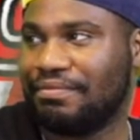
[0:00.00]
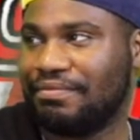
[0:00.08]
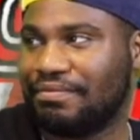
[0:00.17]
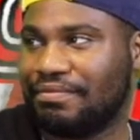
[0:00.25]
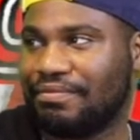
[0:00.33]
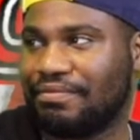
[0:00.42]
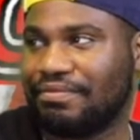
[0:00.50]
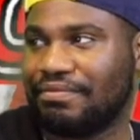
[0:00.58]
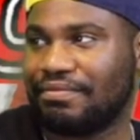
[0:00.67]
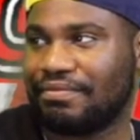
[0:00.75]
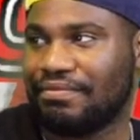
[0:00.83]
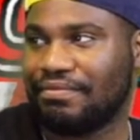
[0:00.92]

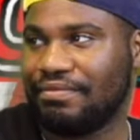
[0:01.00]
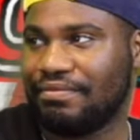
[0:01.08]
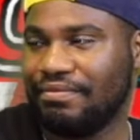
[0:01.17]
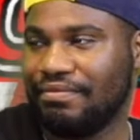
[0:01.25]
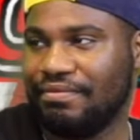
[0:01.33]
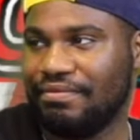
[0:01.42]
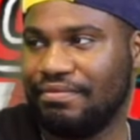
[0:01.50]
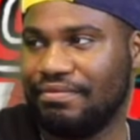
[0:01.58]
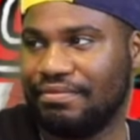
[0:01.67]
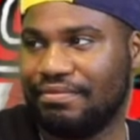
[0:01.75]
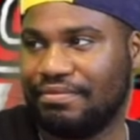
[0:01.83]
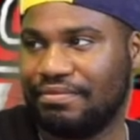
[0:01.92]

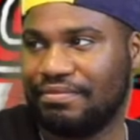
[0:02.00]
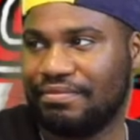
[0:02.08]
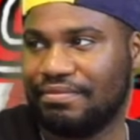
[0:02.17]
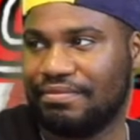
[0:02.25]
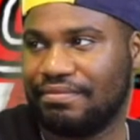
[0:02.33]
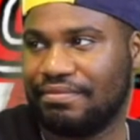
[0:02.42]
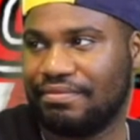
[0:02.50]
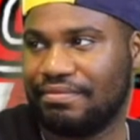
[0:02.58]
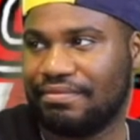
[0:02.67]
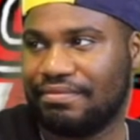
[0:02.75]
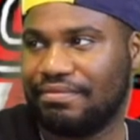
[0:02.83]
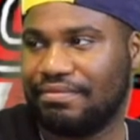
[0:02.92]

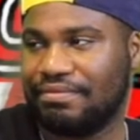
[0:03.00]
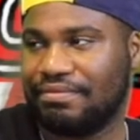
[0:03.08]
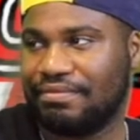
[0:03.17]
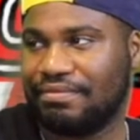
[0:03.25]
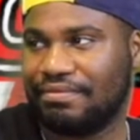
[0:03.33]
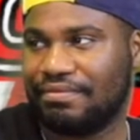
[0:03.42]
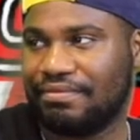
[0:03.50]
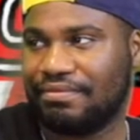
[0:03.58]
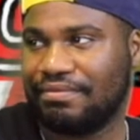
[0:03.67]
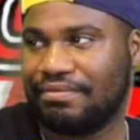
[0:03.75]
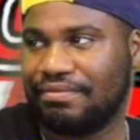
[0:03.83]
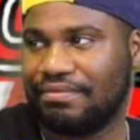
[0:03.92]

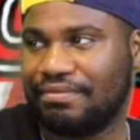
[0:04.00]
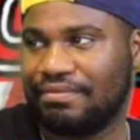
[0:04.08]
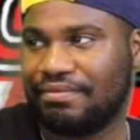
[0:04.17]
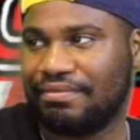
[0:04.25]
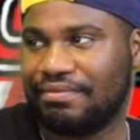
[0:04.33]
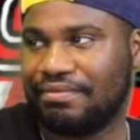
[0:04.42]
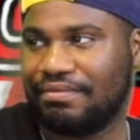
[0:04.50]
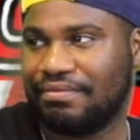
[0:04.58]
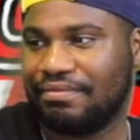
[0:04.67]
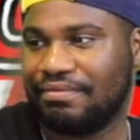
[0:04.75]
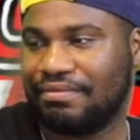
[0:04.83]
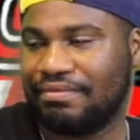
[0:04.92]

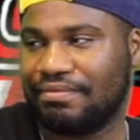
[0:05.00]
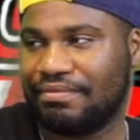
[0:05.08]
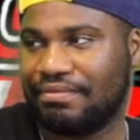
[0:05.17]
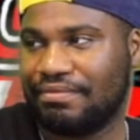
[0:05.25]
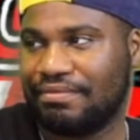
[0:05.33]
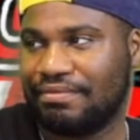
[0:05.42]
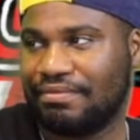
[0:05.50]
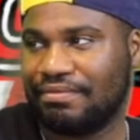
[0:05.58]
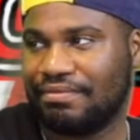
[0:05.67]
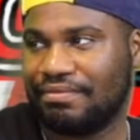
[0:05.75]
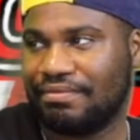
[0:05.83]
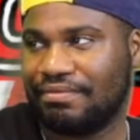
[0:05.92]

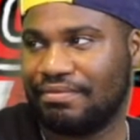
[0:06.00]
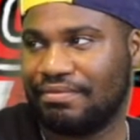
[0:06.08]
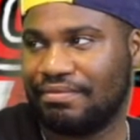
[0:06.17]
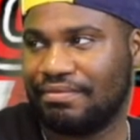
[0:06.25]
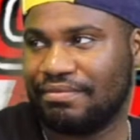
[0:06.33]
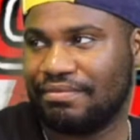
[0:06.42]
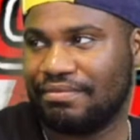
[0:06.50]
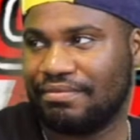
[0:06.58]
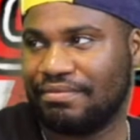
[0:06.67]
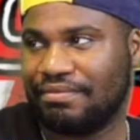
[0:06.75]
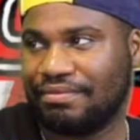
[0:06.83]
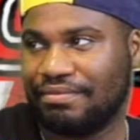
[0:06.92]

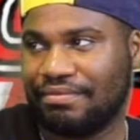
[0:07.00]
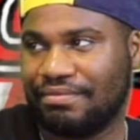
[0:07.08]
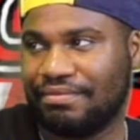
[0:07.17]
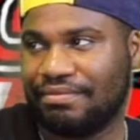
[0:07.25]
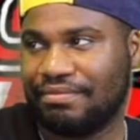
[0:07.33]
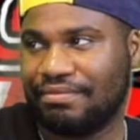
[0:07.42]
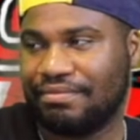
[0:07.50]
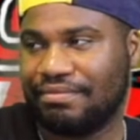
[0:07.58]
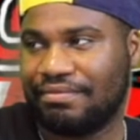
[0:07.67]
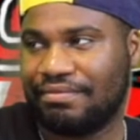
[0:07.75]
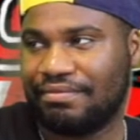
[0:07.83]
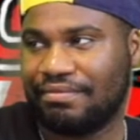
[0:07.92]
(not speaking)